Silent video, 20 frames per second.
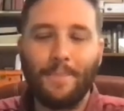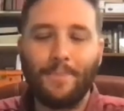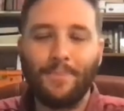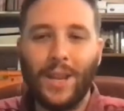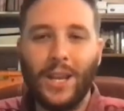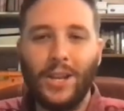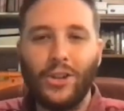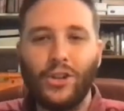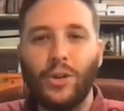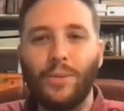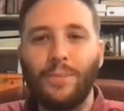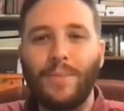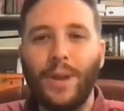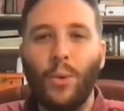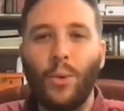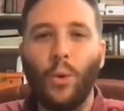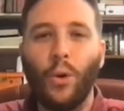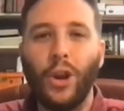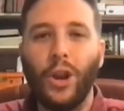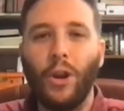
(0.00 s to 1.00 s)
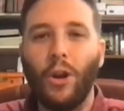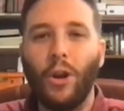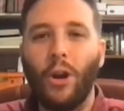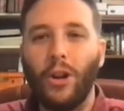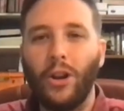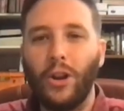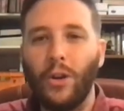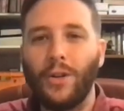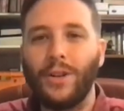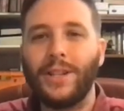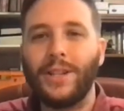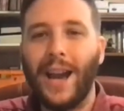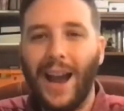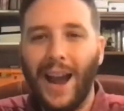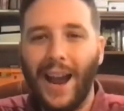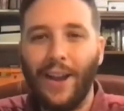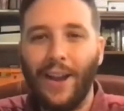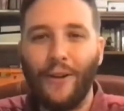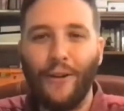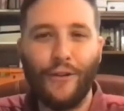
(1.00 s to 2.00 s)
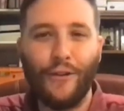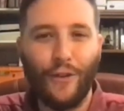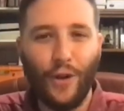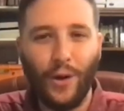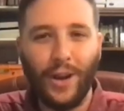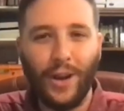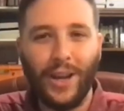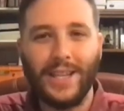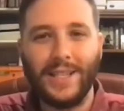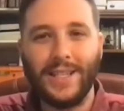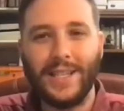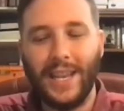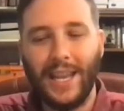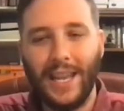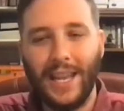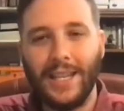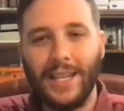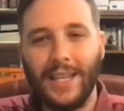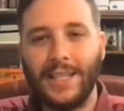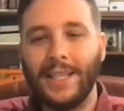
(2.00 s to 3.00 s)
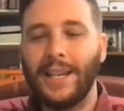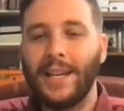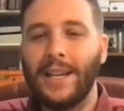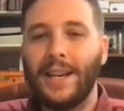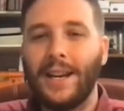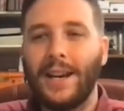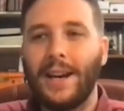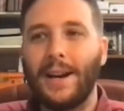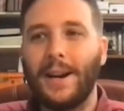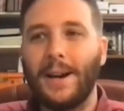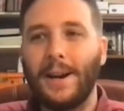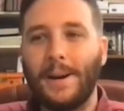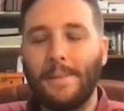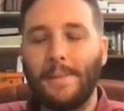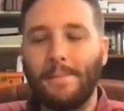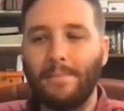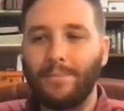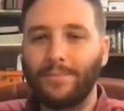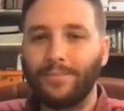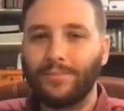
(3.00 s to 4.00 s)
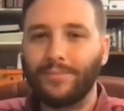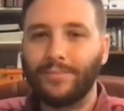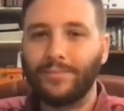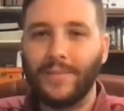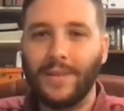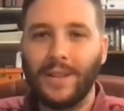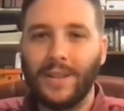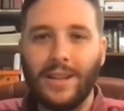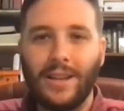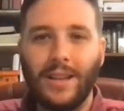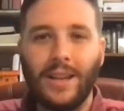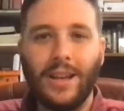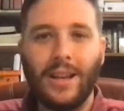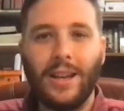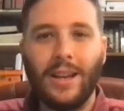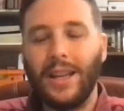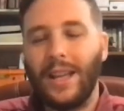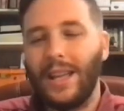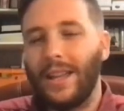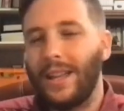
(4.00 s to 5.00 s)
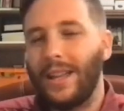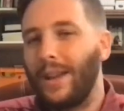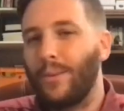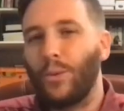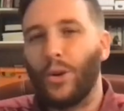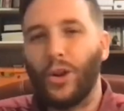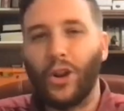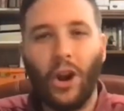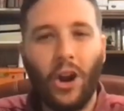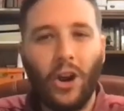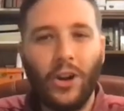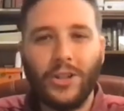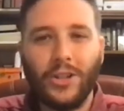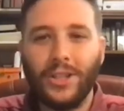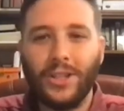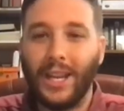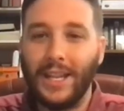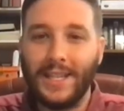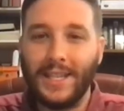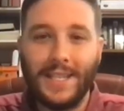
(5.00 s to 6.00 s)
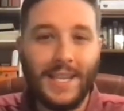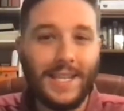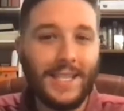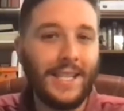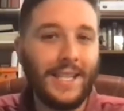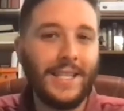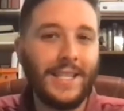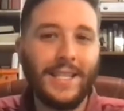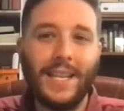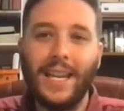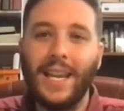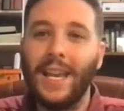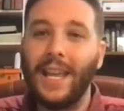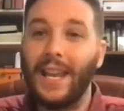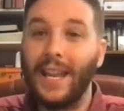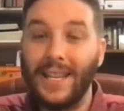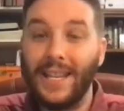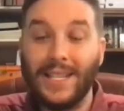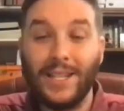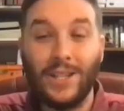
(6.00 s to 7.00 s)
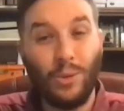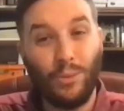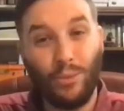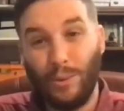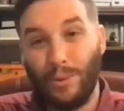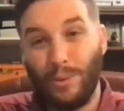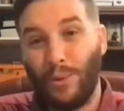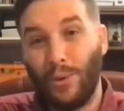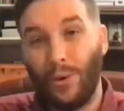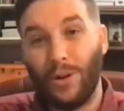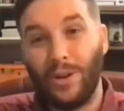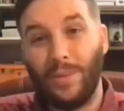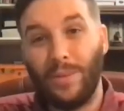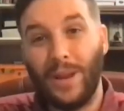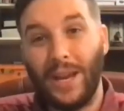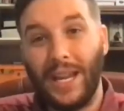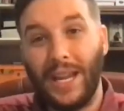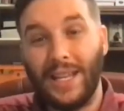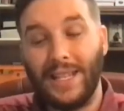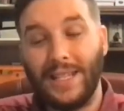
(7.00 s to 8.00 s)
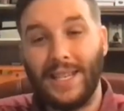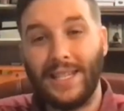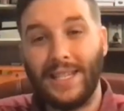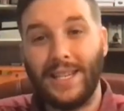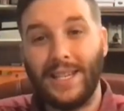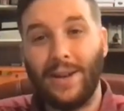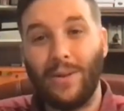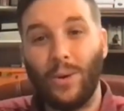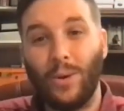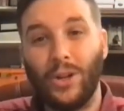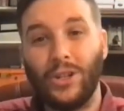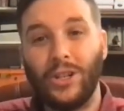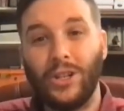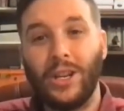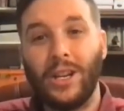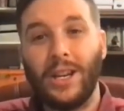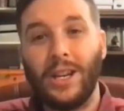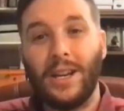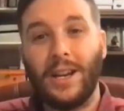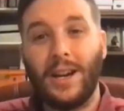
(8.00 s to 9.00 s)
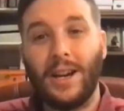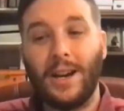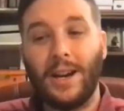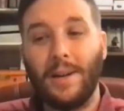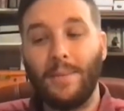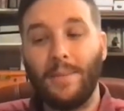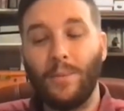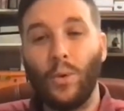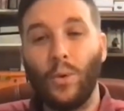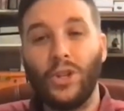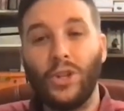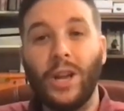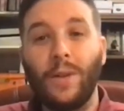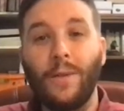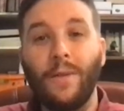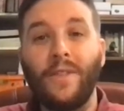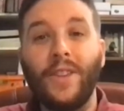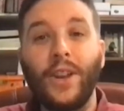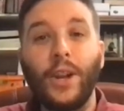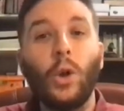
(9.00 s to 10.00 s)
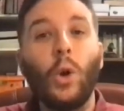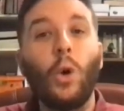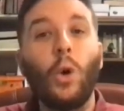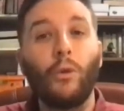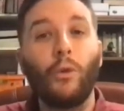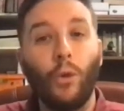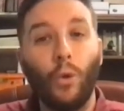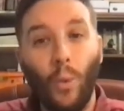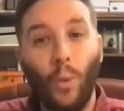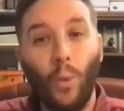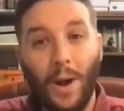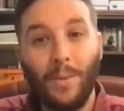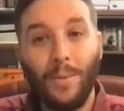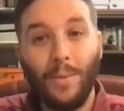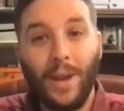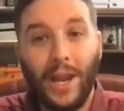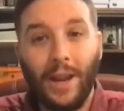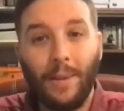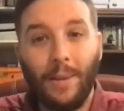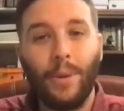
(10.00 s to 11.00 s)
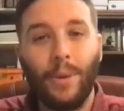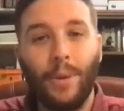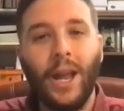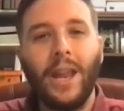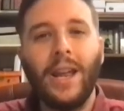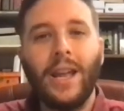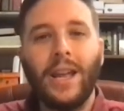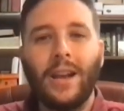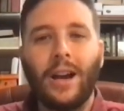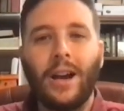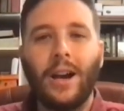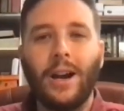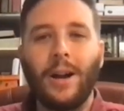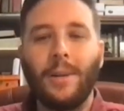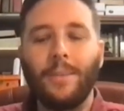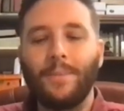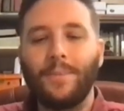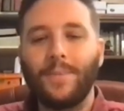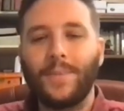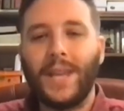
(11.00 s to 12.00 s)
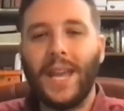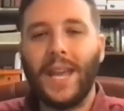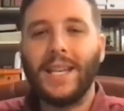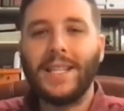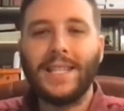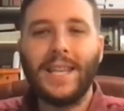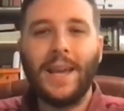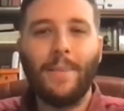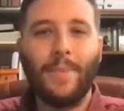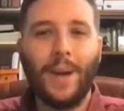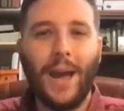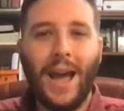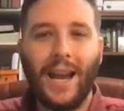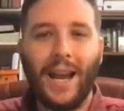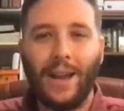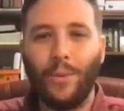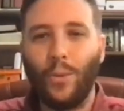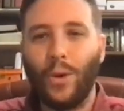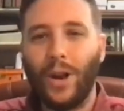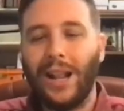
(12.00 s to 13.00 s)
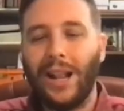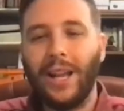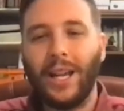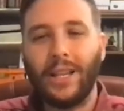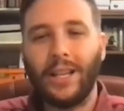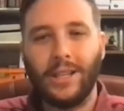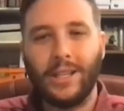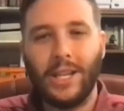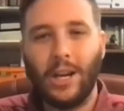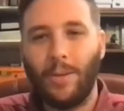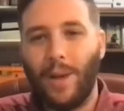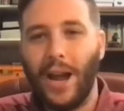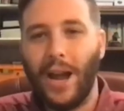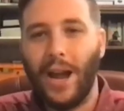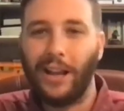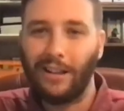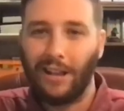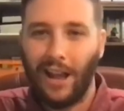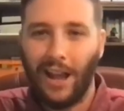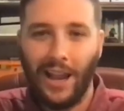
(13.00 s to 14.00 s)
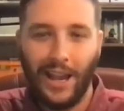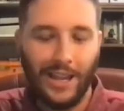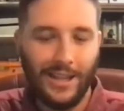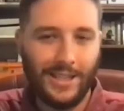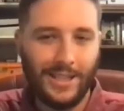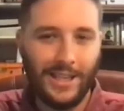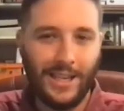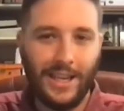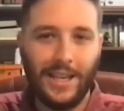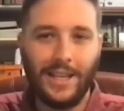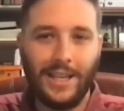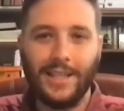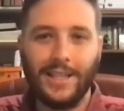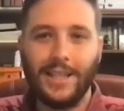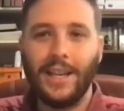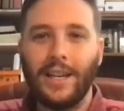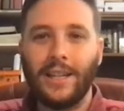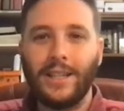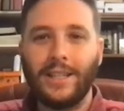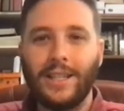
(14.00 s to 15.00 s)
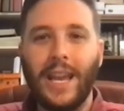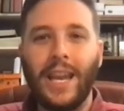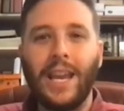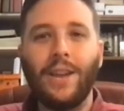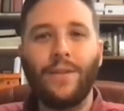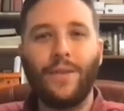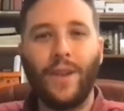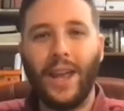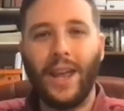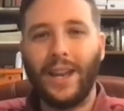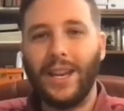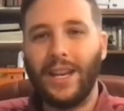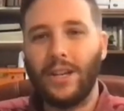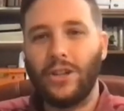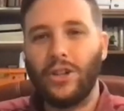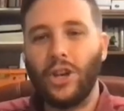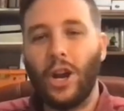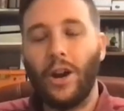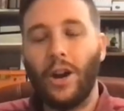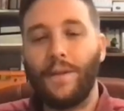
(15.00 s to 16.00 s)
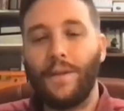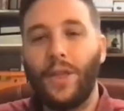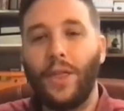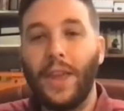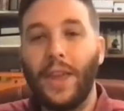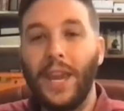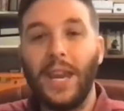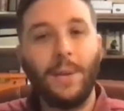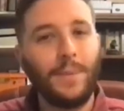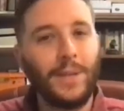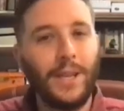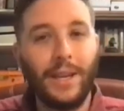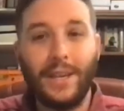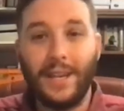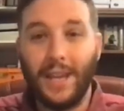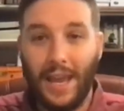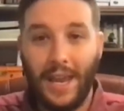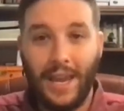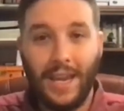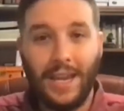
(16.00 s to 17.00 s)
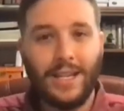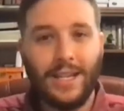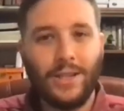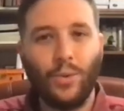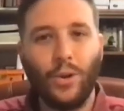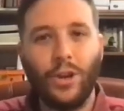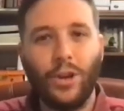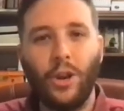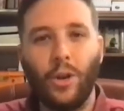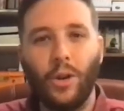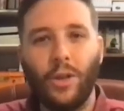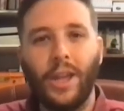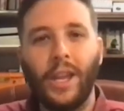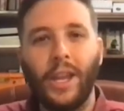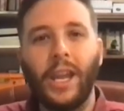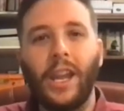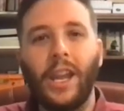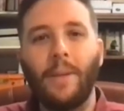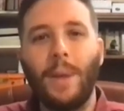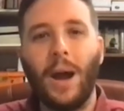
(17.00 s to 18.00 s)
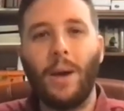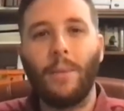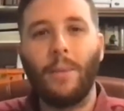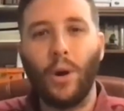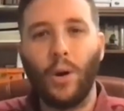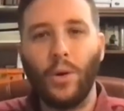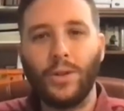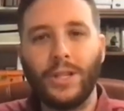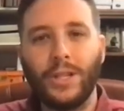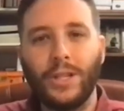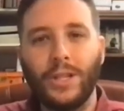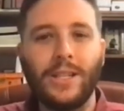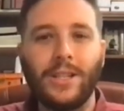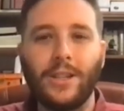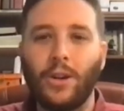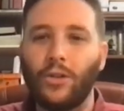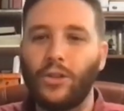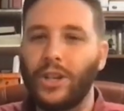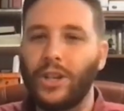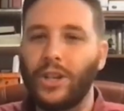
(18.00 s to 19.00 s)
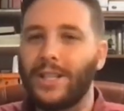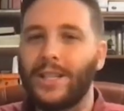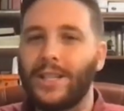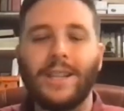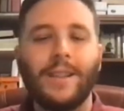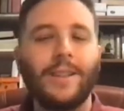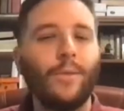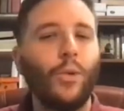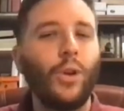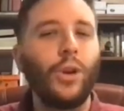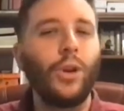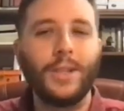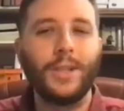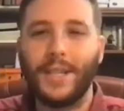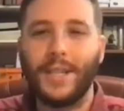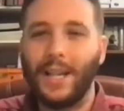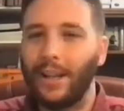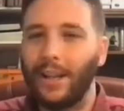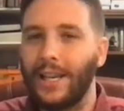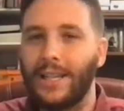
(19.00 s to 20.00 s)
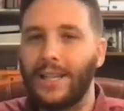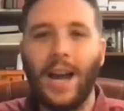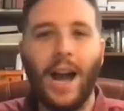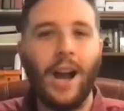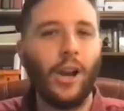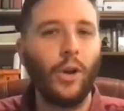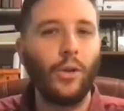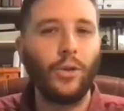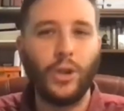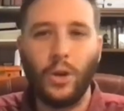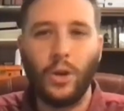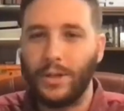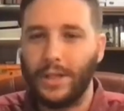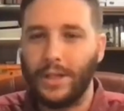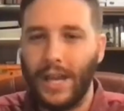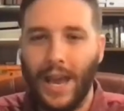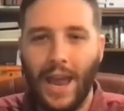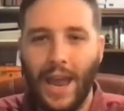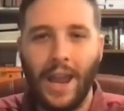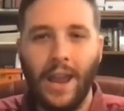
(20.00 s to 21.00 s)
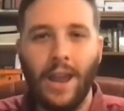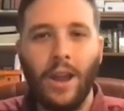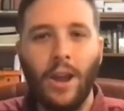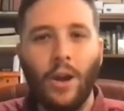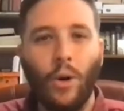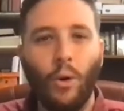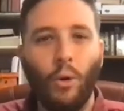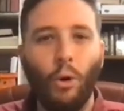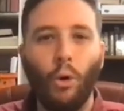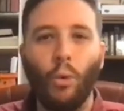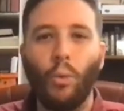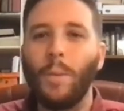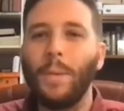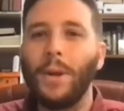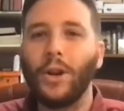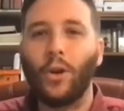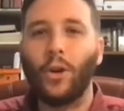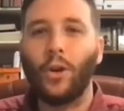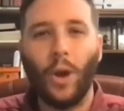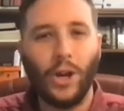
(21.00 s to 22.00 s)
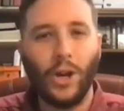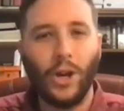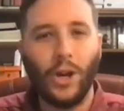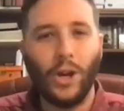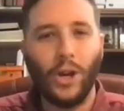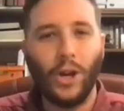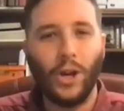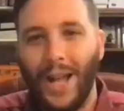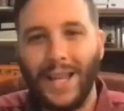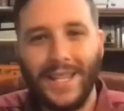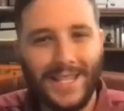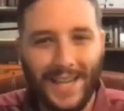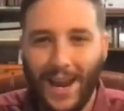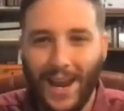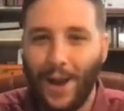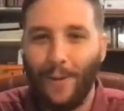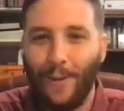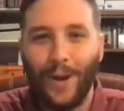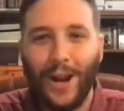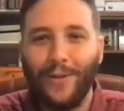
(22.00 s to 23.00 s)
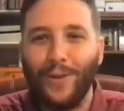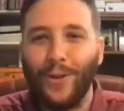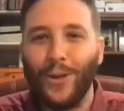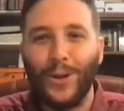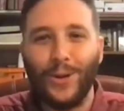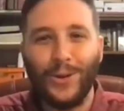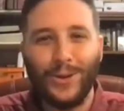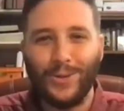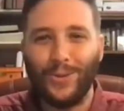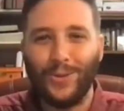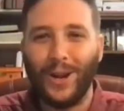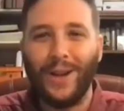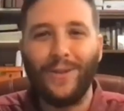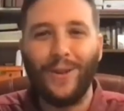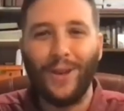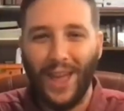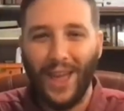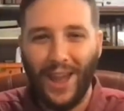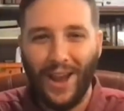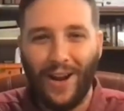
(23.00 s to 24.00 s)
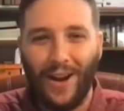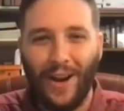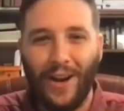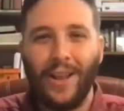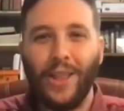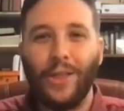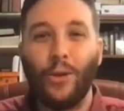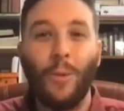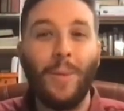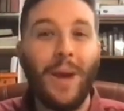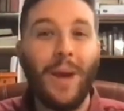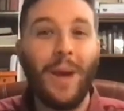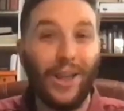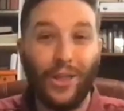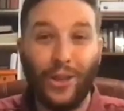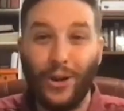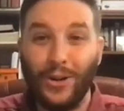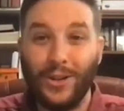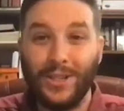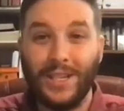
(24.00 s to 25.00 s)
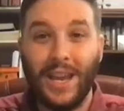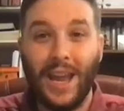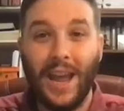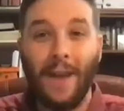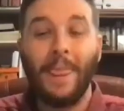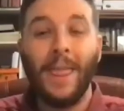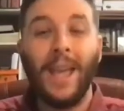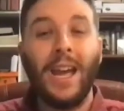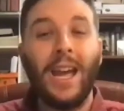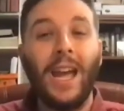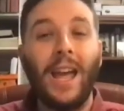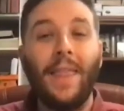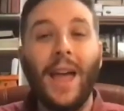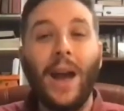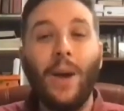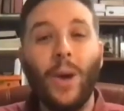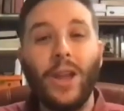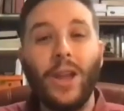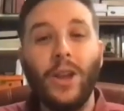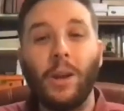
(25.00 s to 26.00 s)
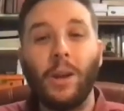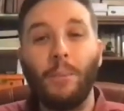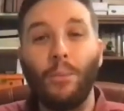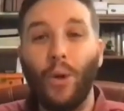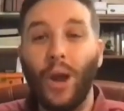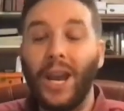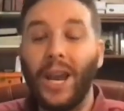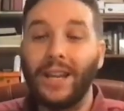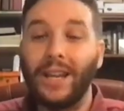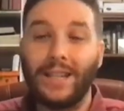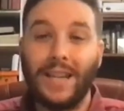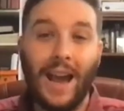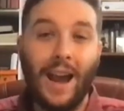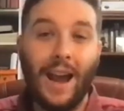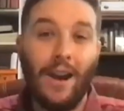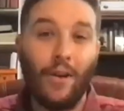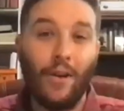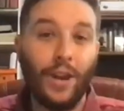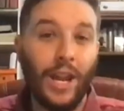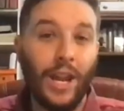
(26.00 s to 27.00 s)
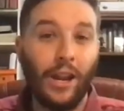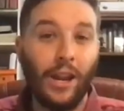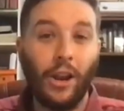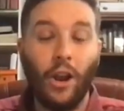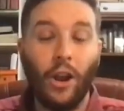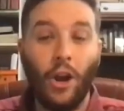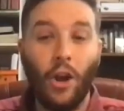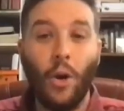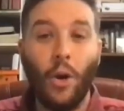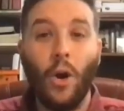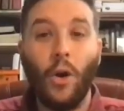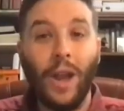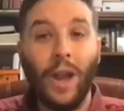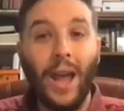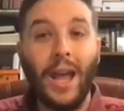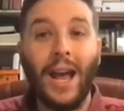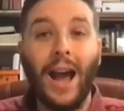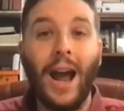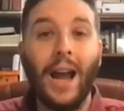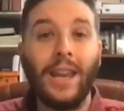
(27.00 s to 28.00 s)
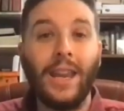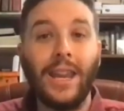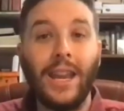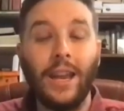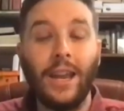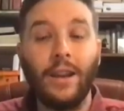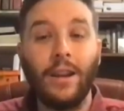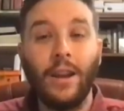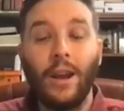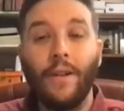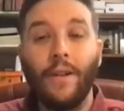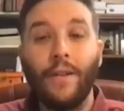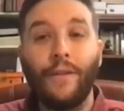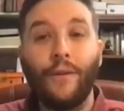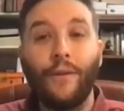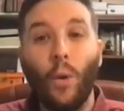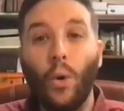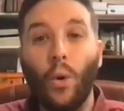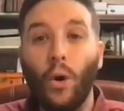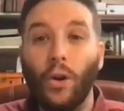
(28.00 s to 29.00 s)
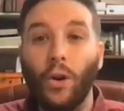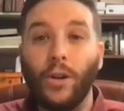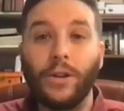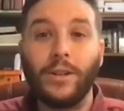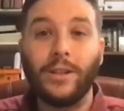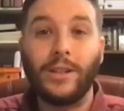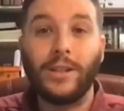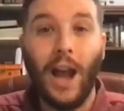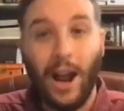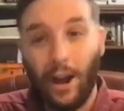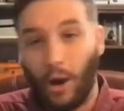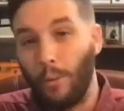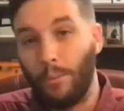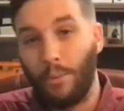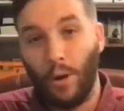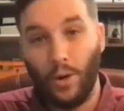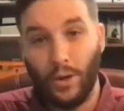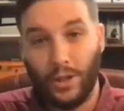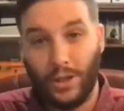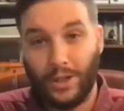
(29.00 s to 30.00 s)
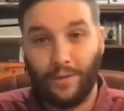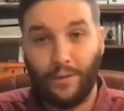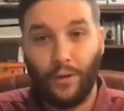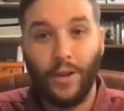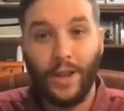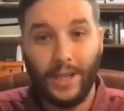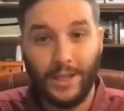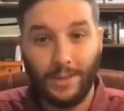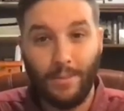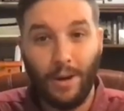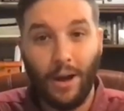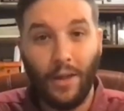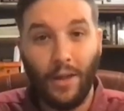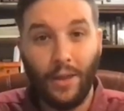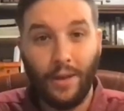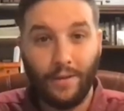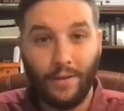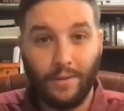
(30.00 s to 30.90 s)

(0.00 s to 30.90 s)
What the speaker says: it shouldn't be where your entire focus is. Um, in regards to consistency, it is super important to be consistent, which can feel overwhelming. But take a step back, and what I like to tell my clients is take advantage of themed days when you're thinking about posting. So just real silly Taco Tuesday or Woman Crush Wednesday, whatever they are, Throwback Thursday, and that way you can break it down and go, okay, I need 4 taco posts for this month.